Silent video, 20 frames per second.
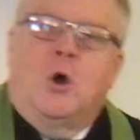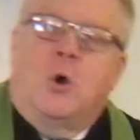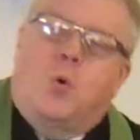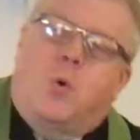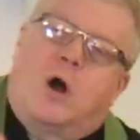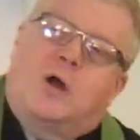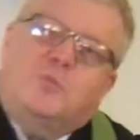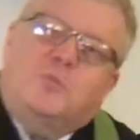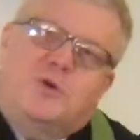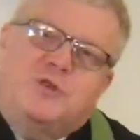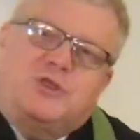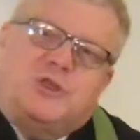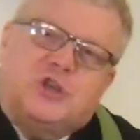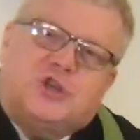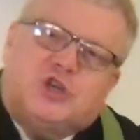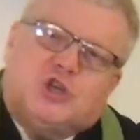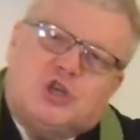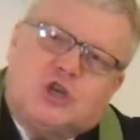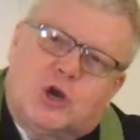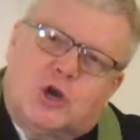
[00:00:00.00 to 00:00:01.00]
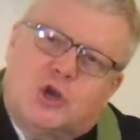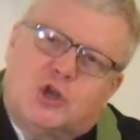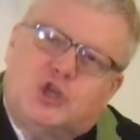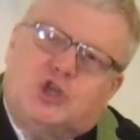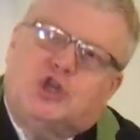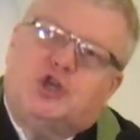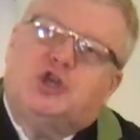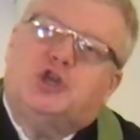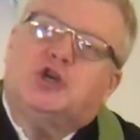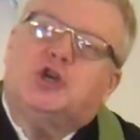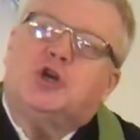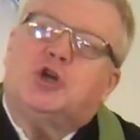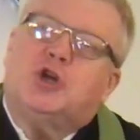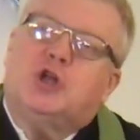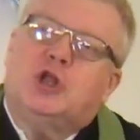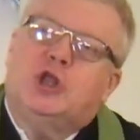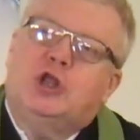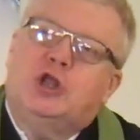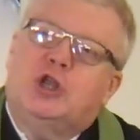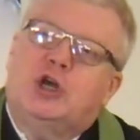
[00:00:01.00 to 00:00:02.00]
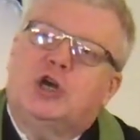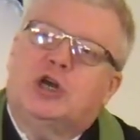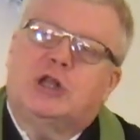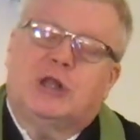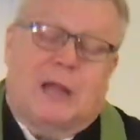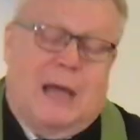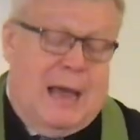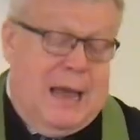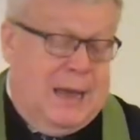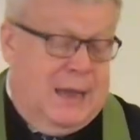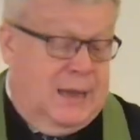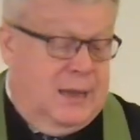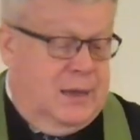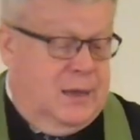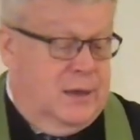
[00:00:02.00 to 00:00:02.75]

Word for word: What would the church look like?